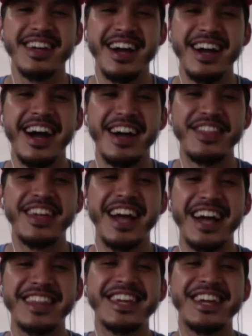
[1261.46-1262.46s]

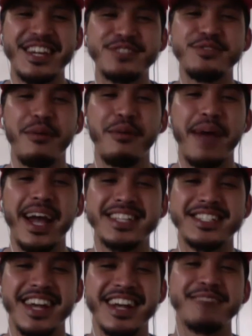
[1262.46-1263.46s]
I think he could do a mic
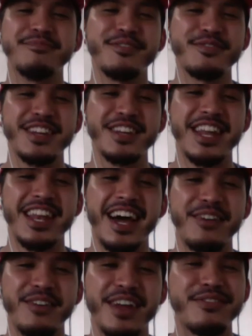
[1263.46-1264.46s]
check. I'm not gonna lie.